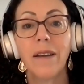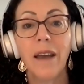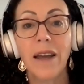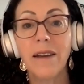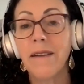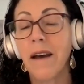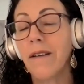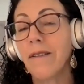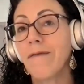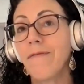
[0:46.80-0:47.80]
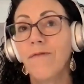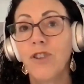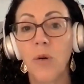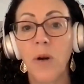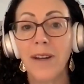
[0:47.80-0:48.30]
Kate Nunn,
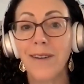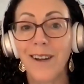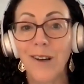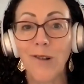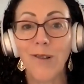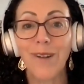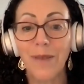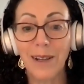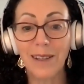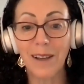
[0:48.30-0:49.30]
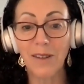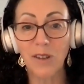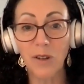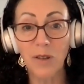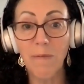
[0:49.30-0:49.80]
Joanna Nell, the list goes
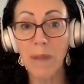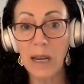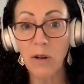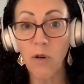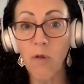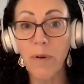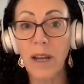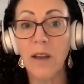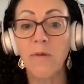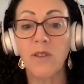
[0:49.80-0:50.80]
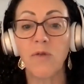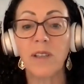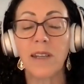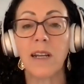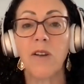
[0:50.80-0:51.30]
on, Megan Albany, who was
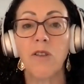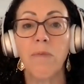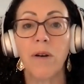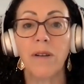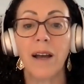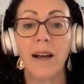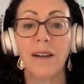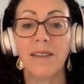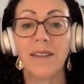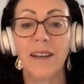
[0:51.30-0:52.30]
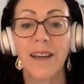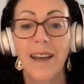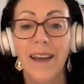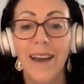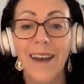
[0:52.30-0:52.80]
recently on the podcast.
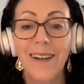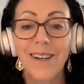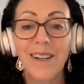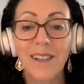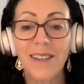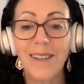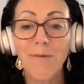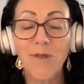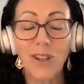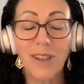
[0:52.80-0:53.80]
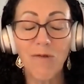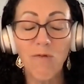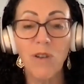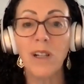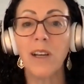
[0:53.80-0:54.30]
And it was just a
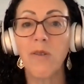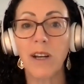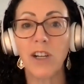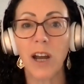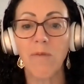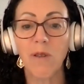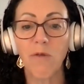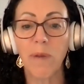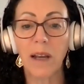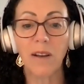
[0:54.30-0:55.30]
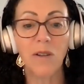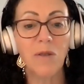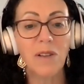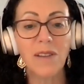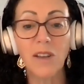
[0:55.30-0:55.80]
really great chat with Rebecca, who
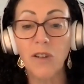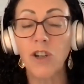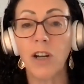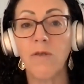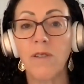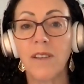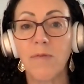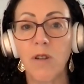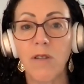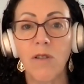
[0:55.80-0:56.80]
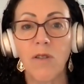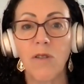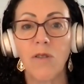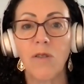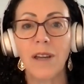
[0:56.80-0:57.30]
is so generous with
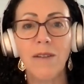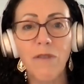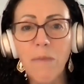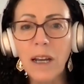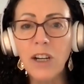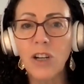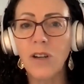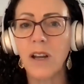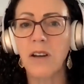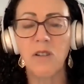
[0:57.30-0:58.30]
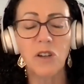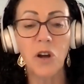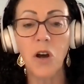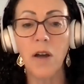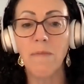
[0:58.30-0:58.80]
her information and her
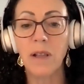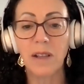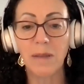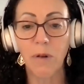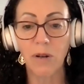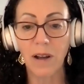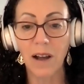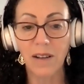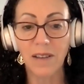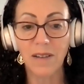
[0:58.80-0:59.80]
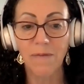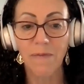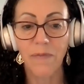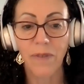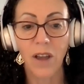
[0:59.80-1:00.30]
time in this podcast.
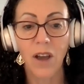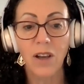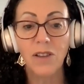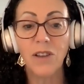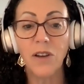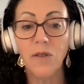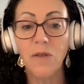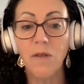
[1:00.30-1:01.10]
So